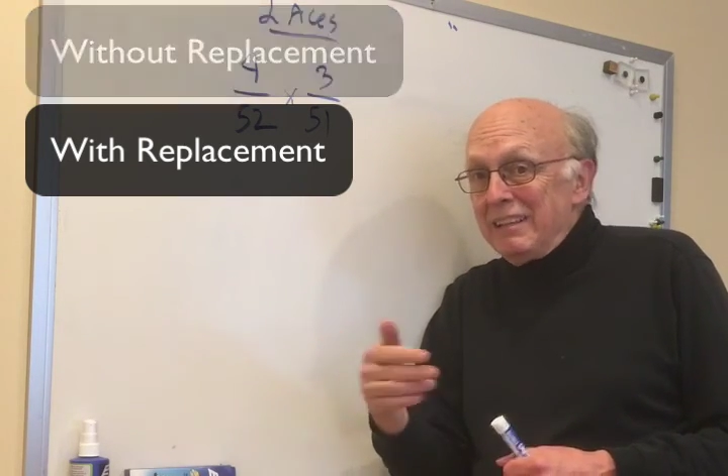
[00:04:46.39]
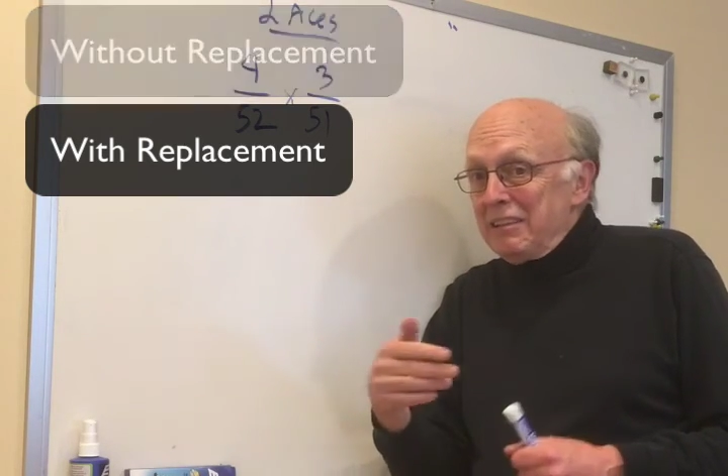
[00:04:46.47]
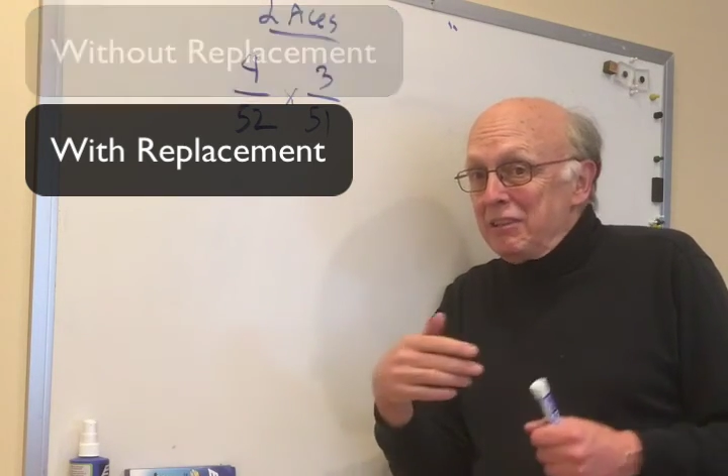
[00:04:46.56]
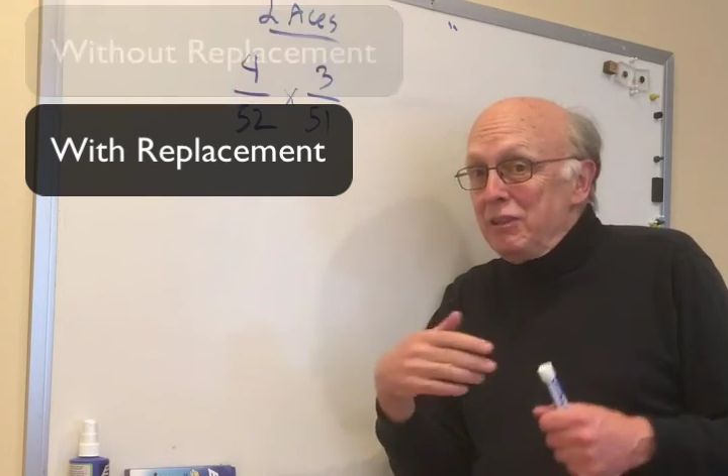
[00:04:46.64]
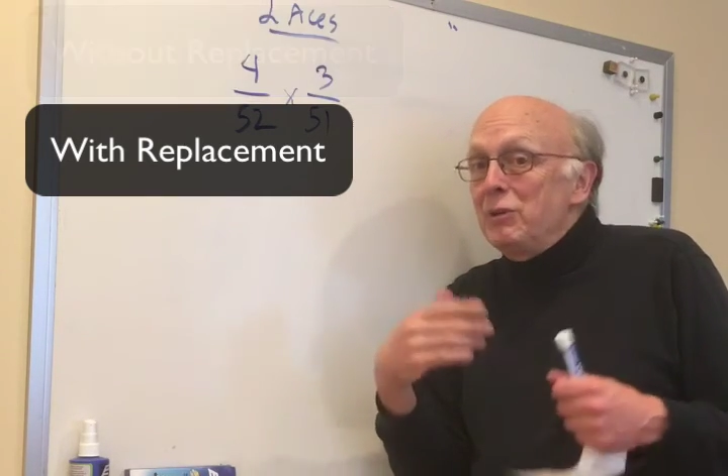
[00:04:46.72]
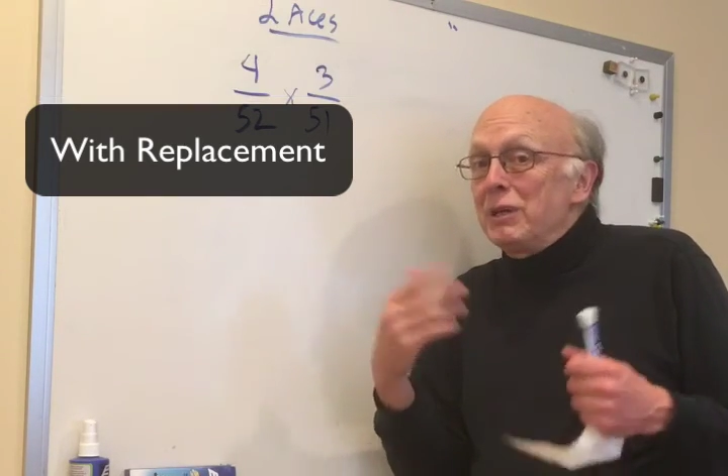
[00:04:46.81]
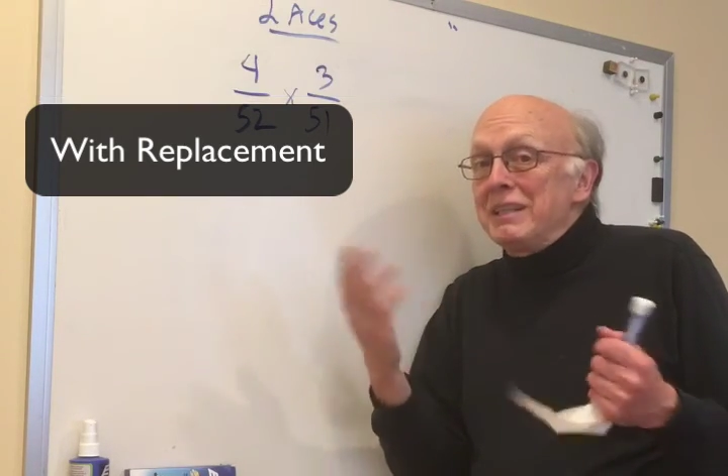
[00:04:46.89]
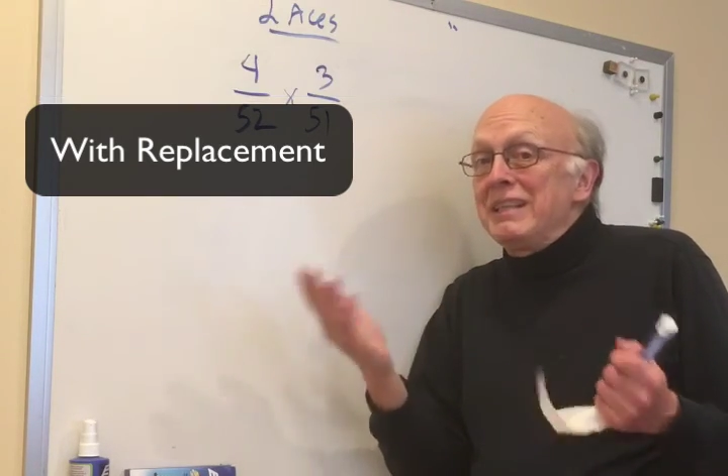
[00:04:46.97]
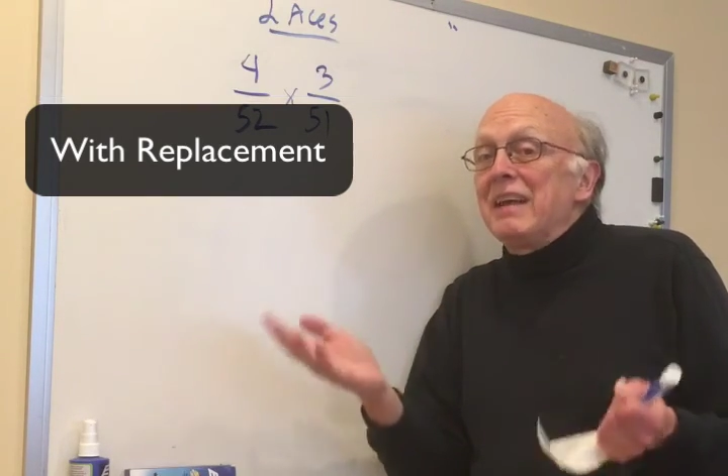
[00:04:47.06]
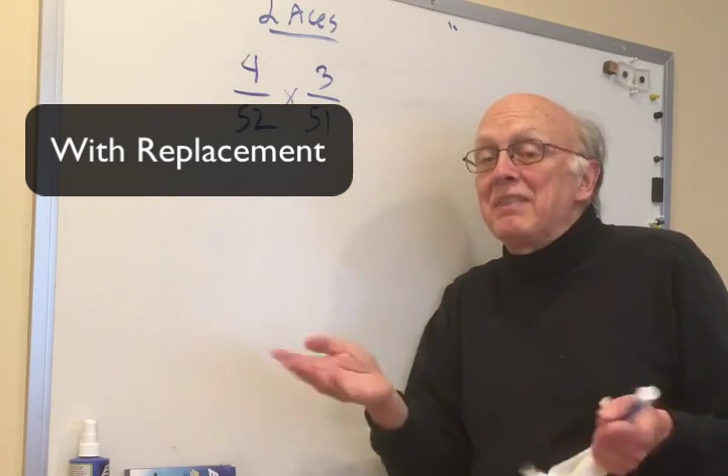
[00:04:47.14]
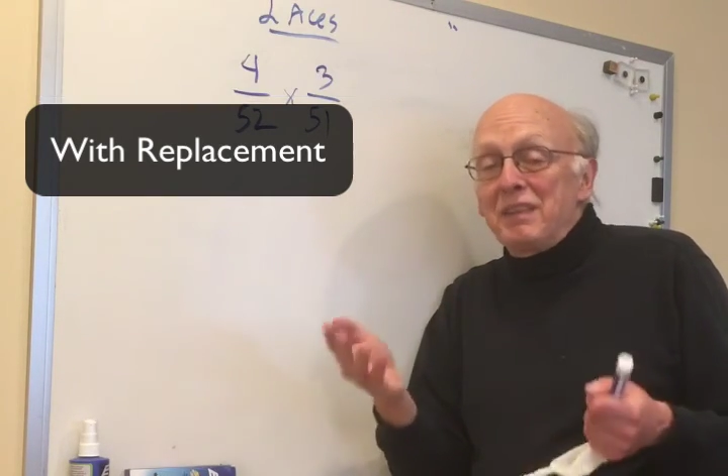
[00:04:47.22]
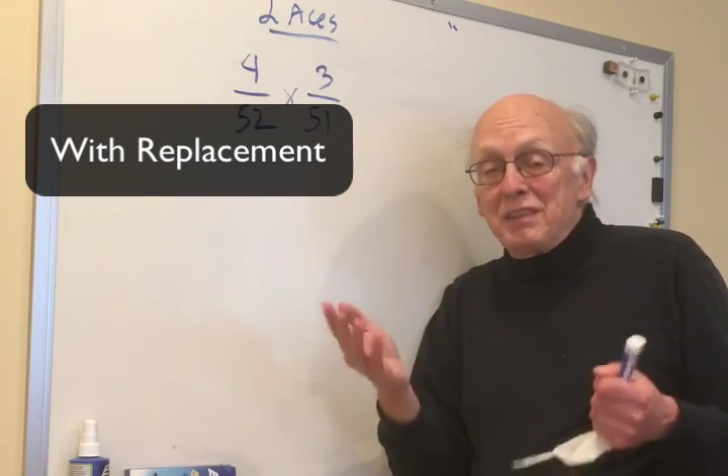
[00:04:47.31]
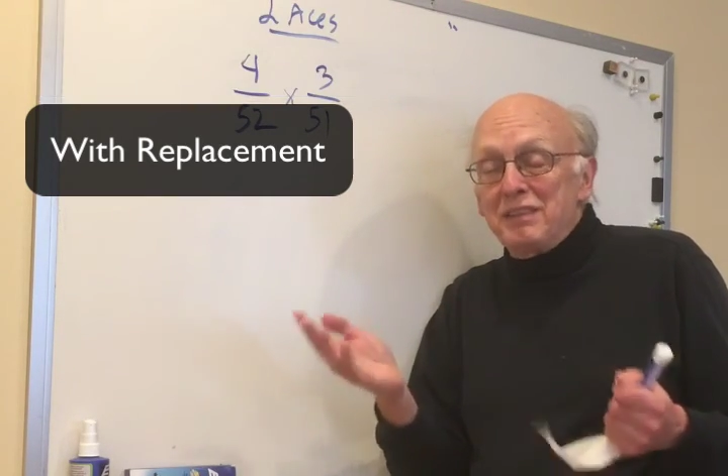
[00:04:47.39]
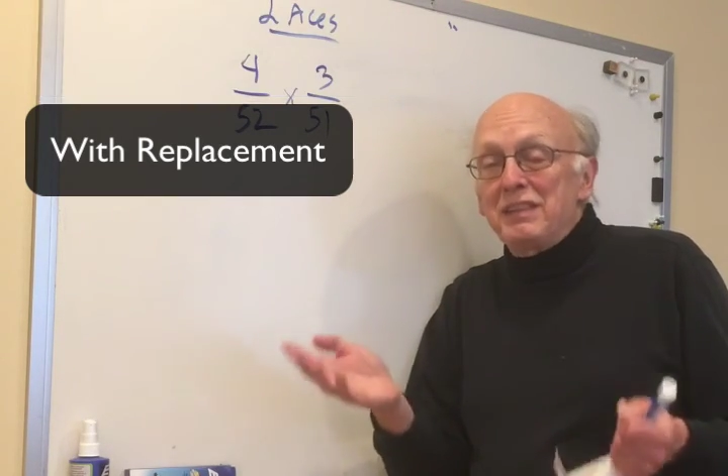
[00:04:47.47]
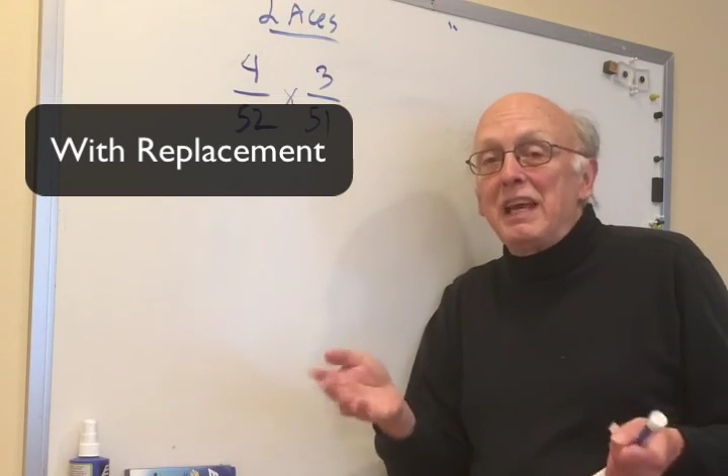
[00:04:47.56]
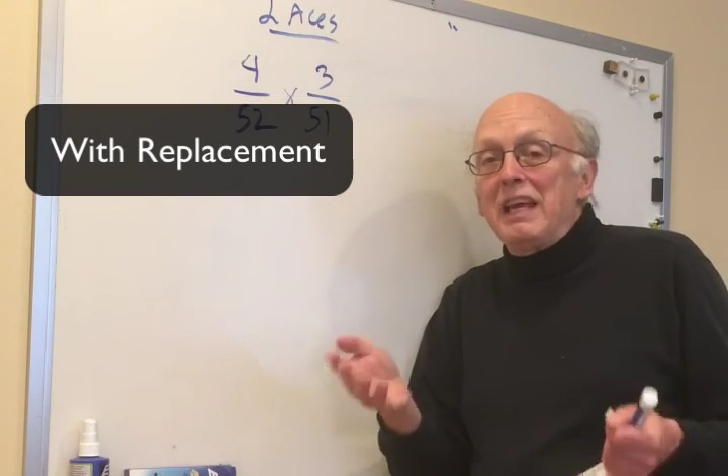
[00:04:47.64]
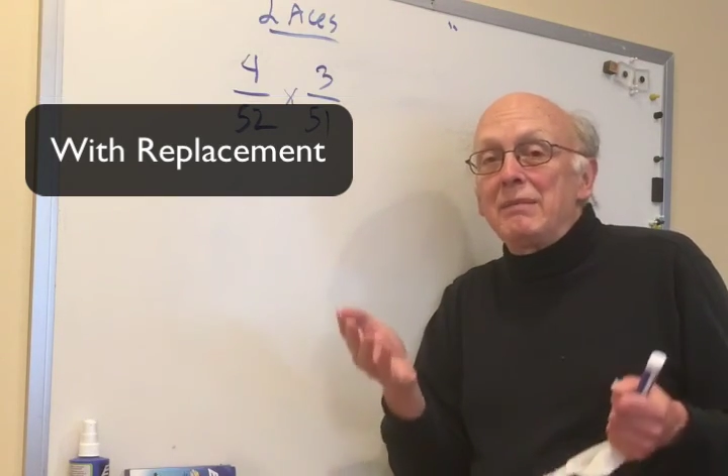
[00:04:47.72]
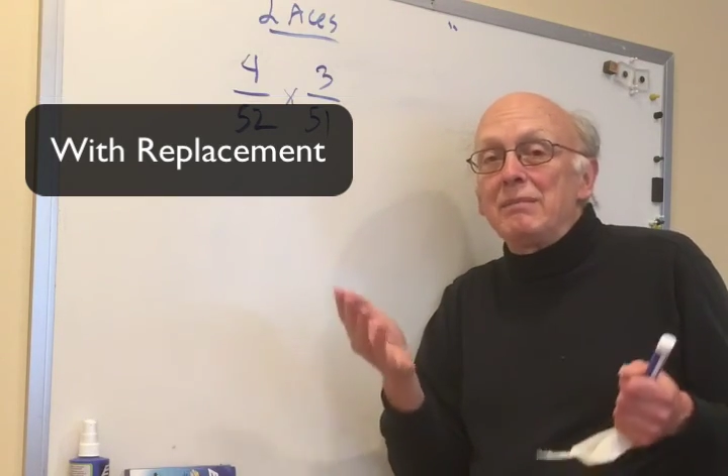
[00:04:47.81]
You can get the
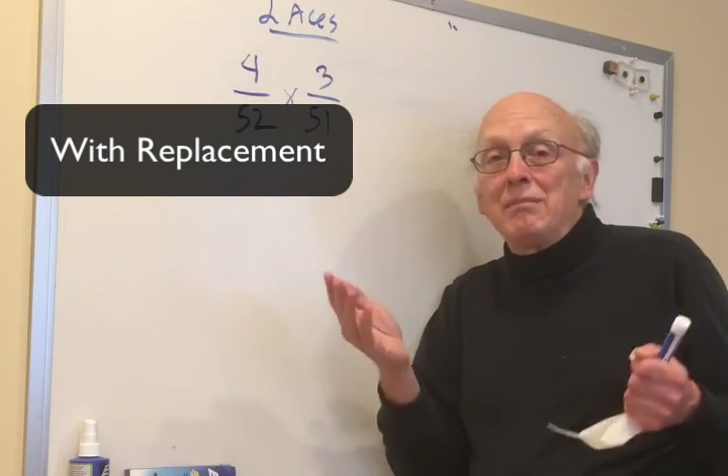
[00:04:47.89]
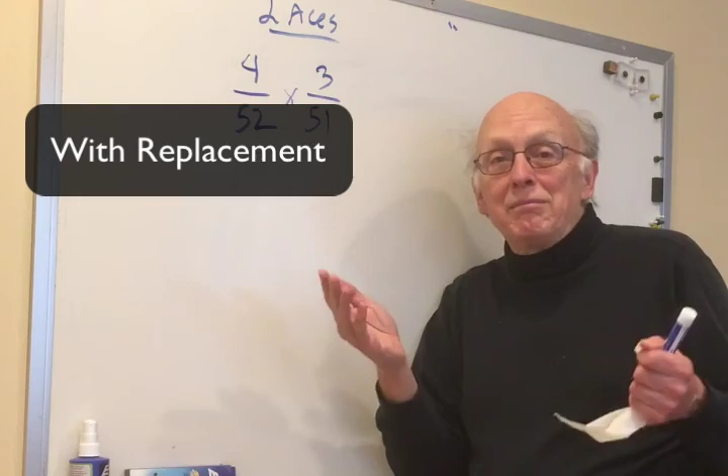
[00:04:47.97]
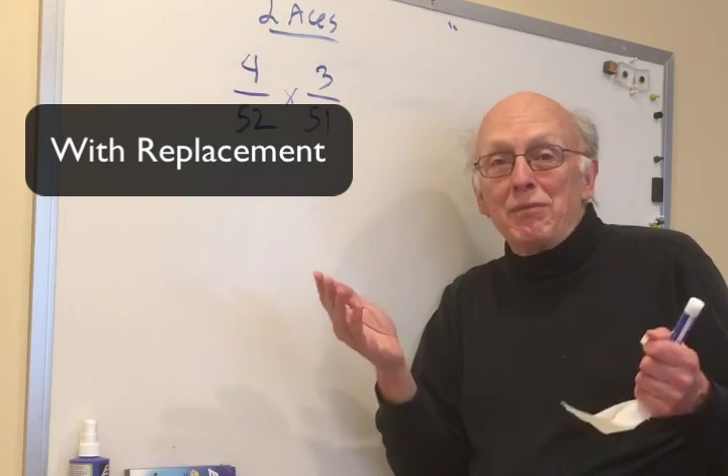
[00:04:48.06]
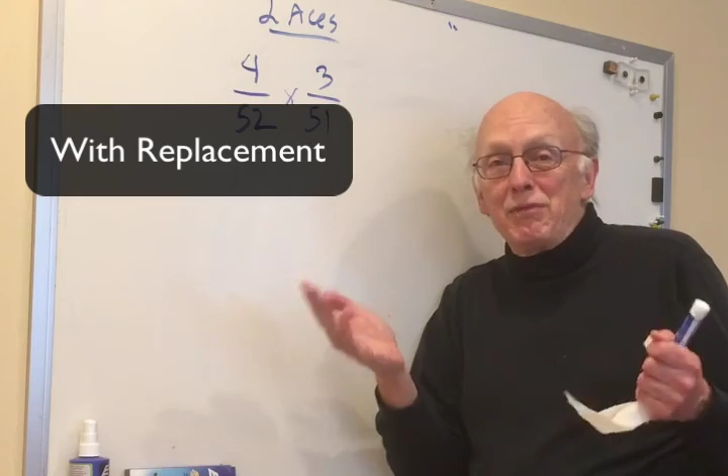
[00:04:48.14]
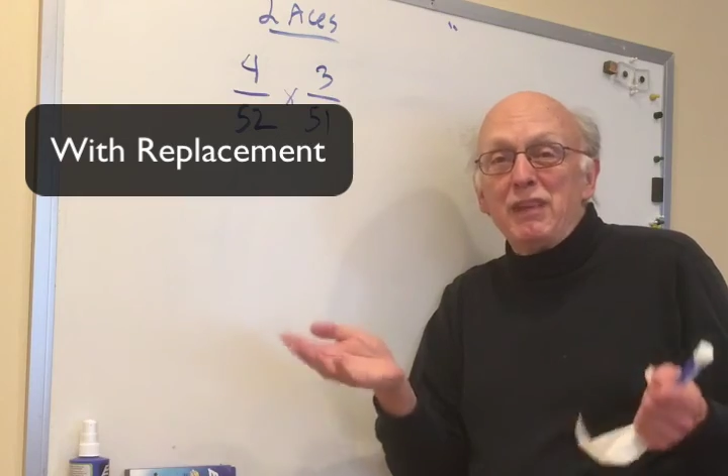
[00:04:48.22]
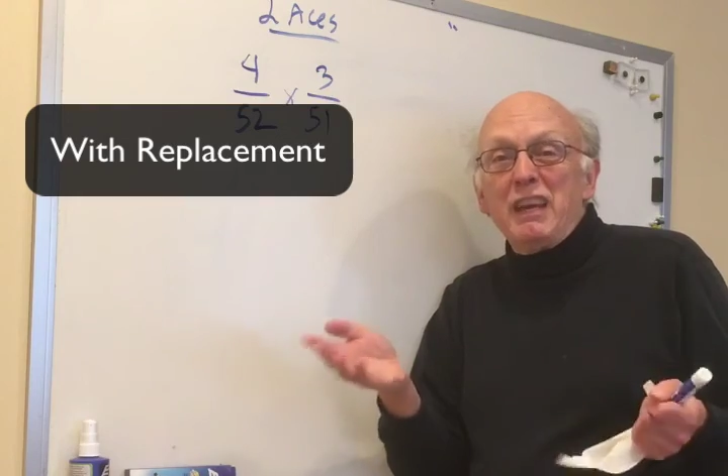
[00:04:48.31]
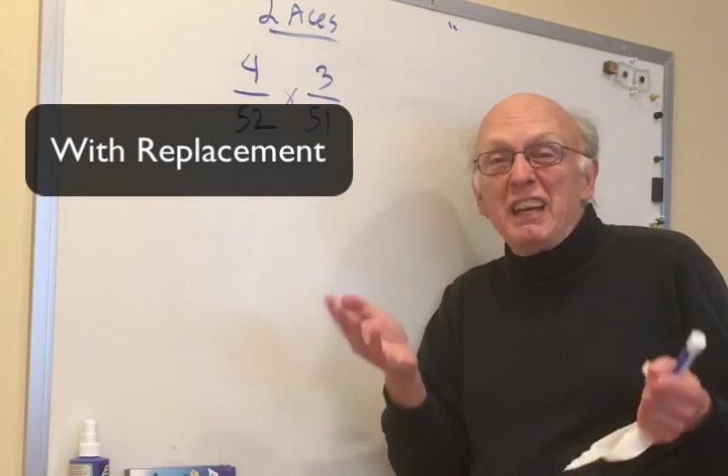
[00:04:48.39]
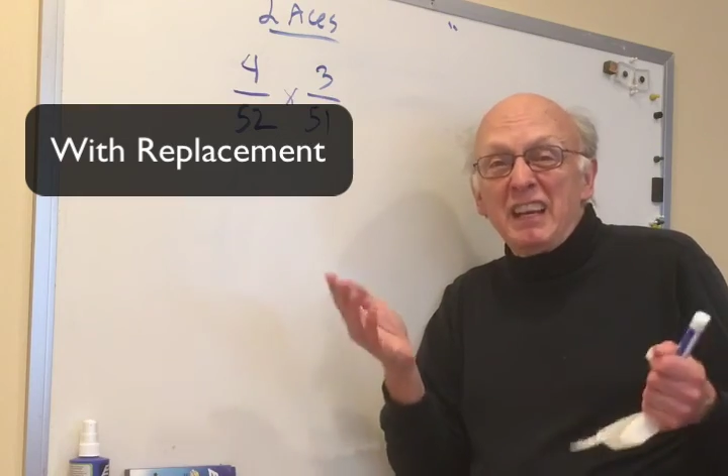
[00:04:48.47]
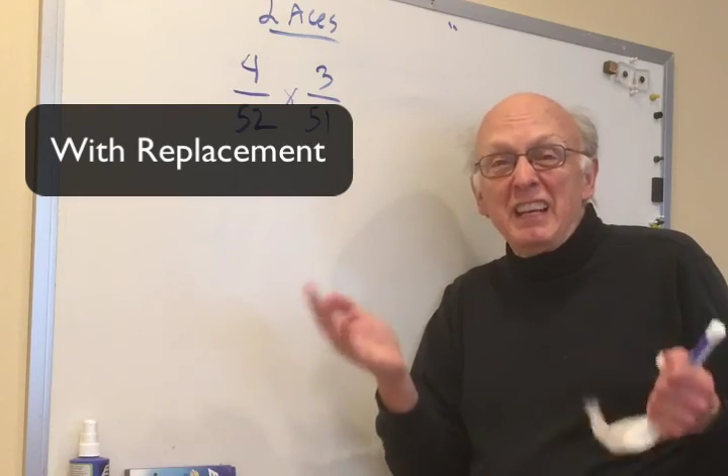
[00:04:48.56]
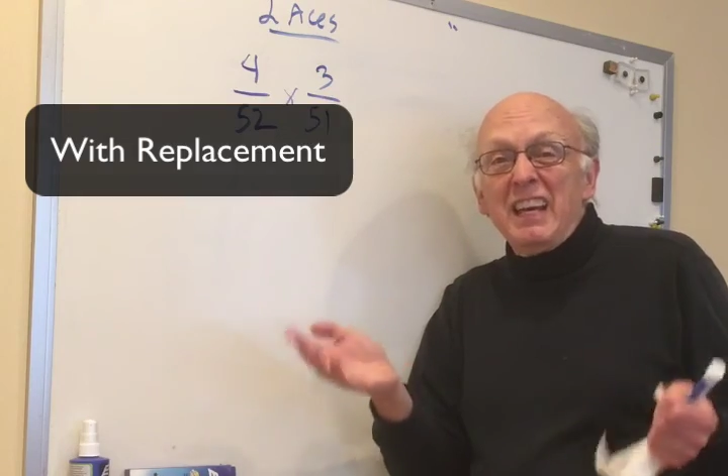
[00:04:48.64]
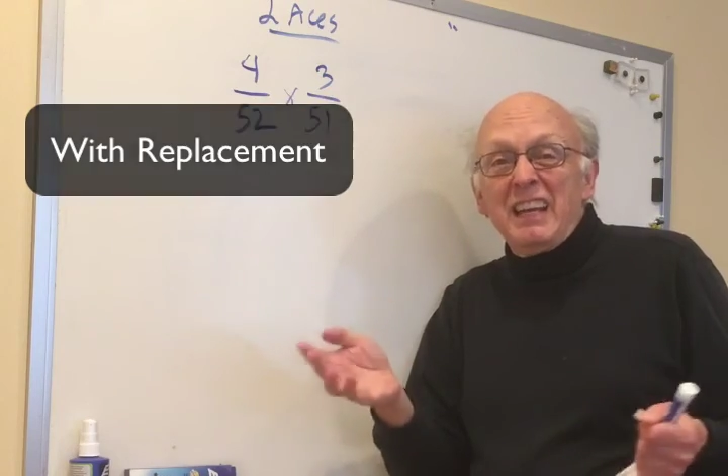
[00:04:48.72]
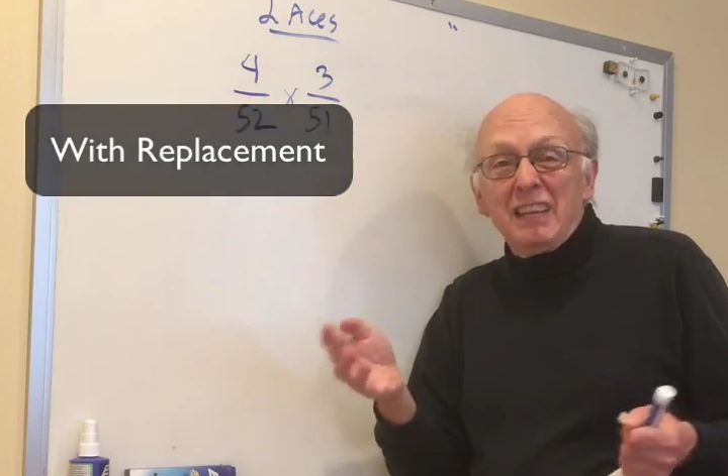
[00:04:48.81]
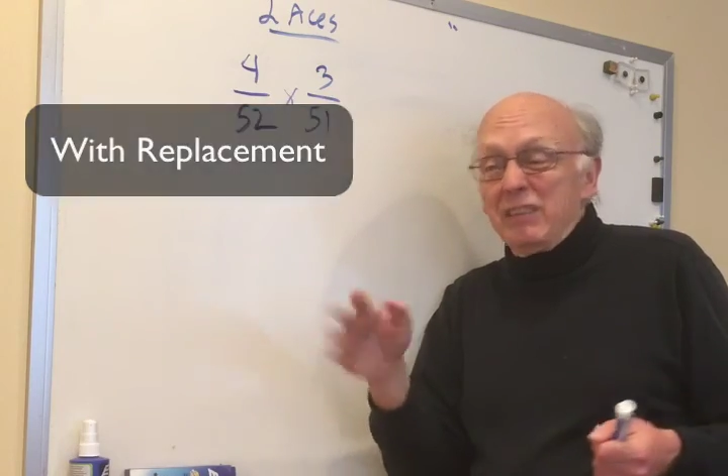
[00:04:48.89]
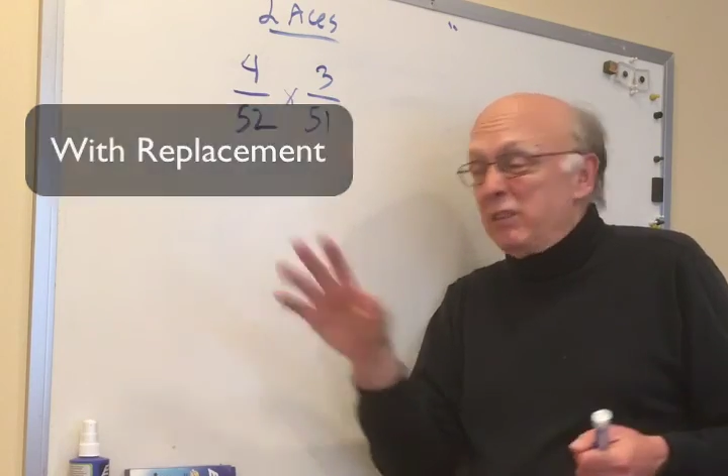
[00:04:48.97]
same thing again.